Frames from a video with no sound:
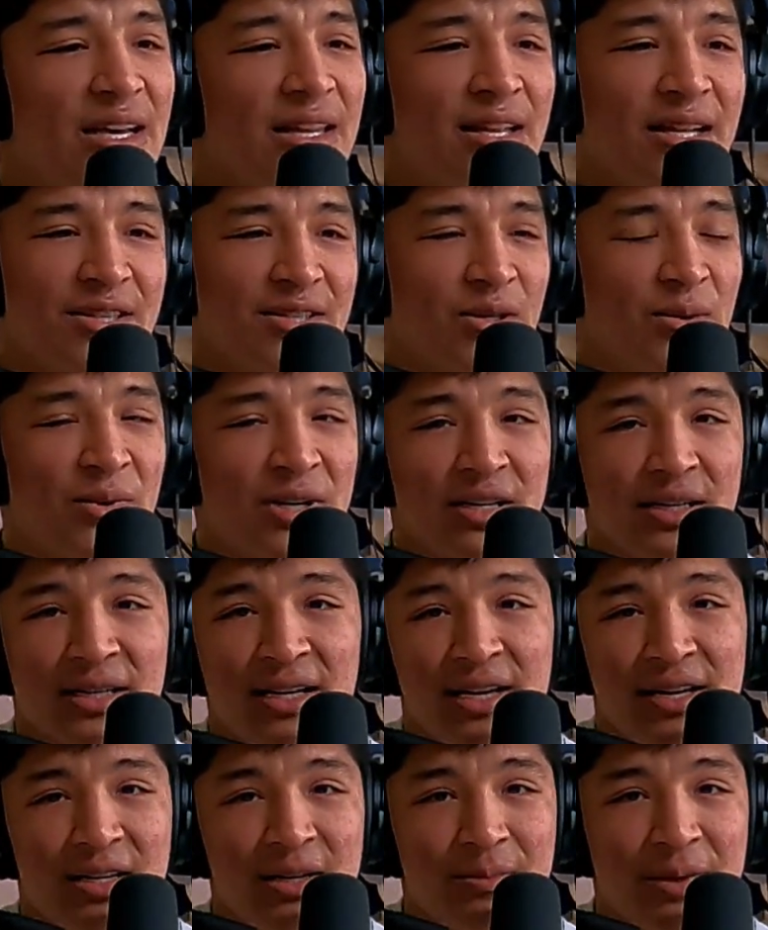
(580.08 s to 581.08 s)
That's the way I
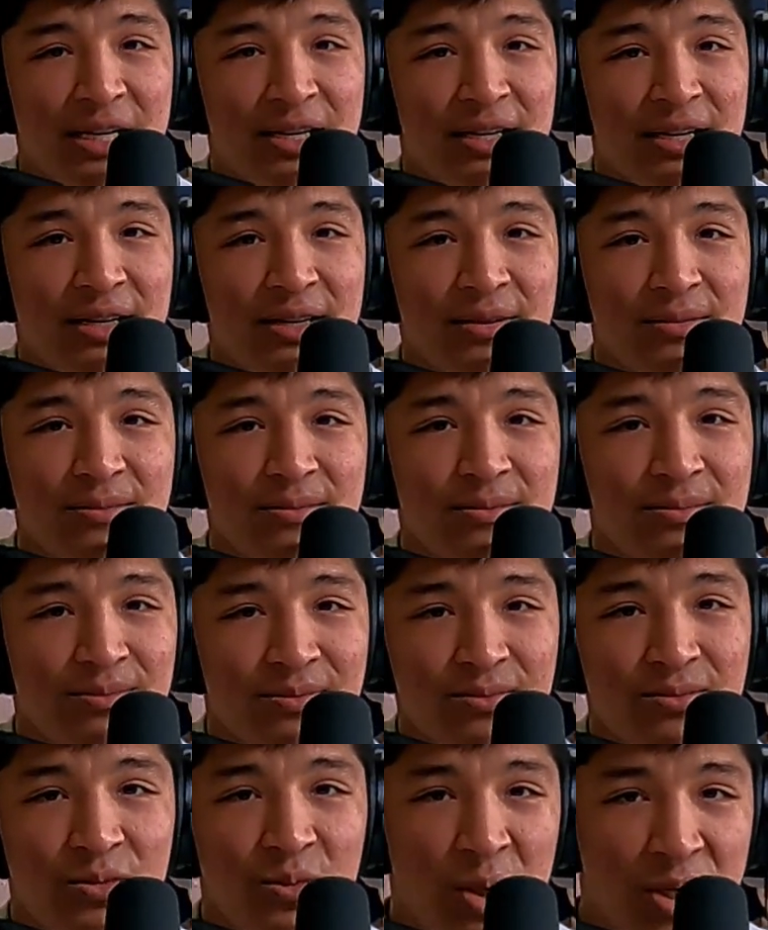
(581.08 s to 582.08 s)
got it in my head.
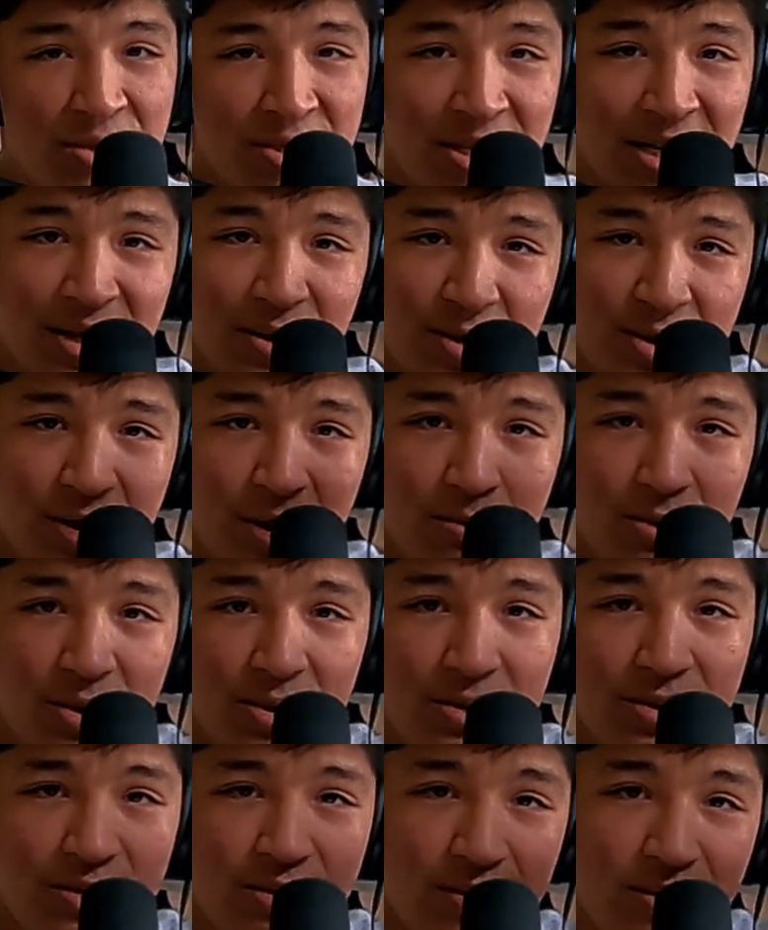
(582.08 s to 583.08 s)
When you see those
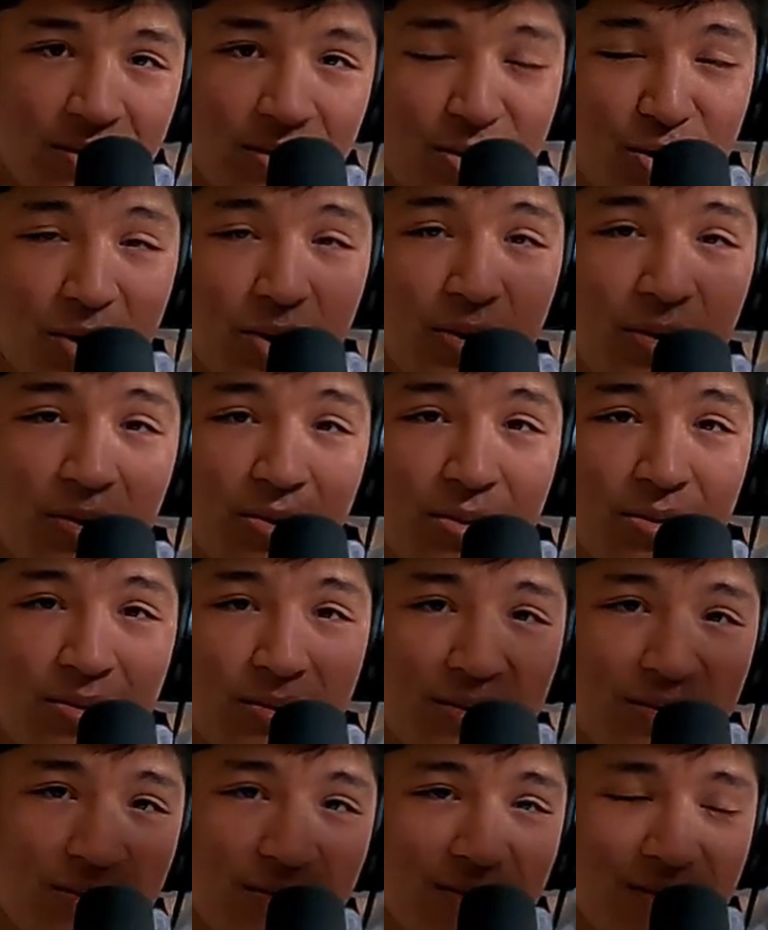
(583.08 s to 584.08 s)
numbers,
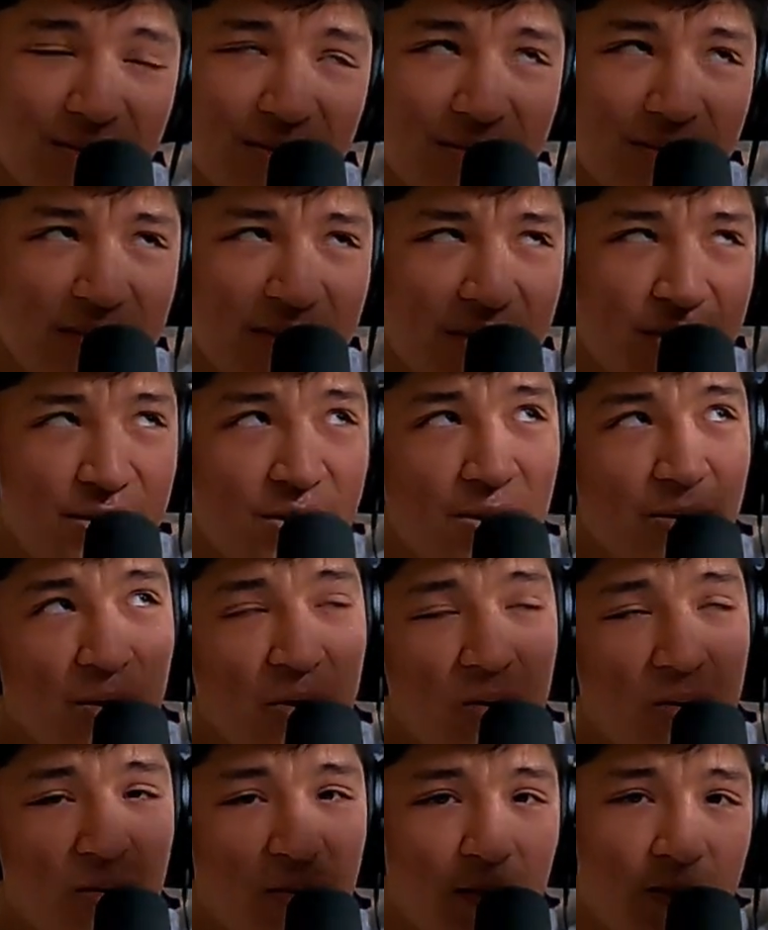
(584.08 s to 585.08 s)
two,
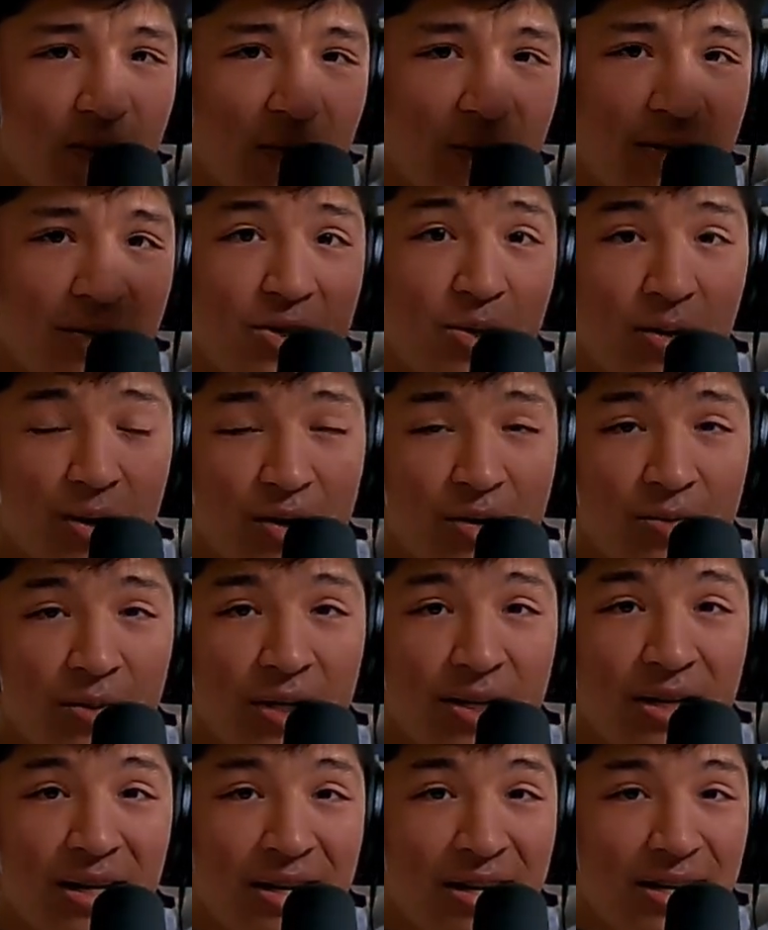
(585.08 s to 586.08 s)
zero, one,
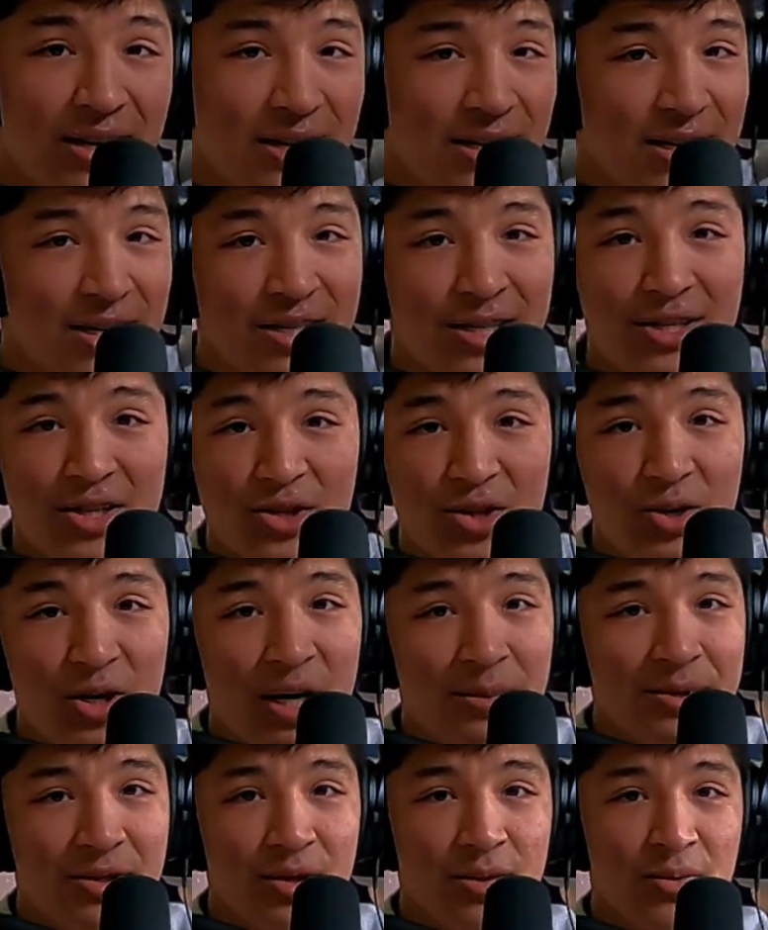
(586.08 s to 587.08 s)
201, season two,
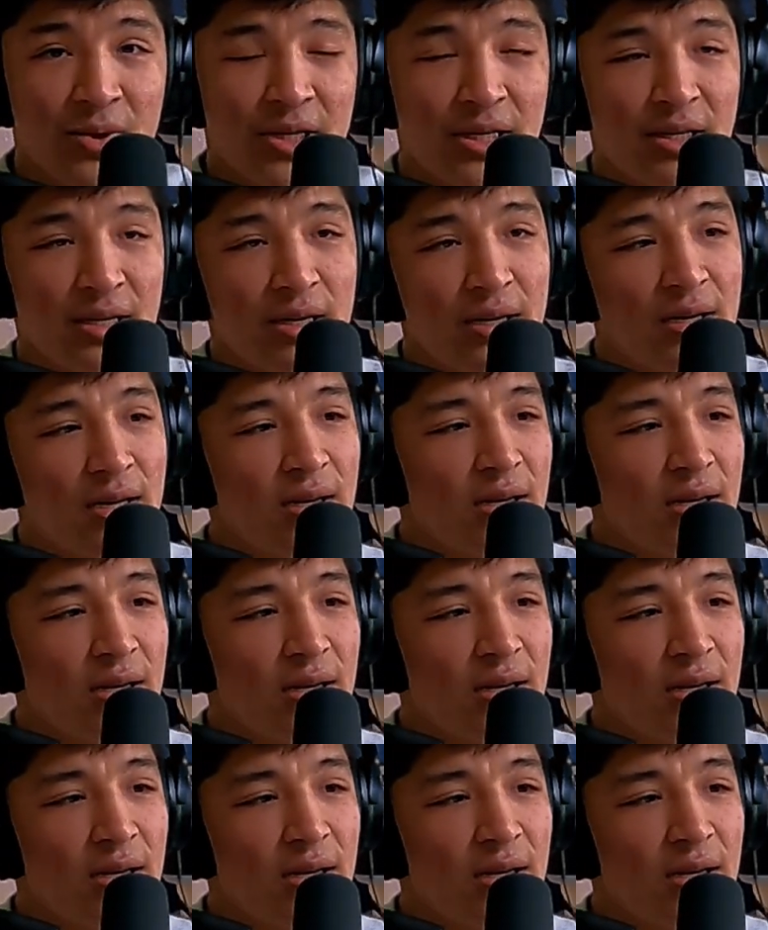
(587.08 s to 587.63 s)
episode one,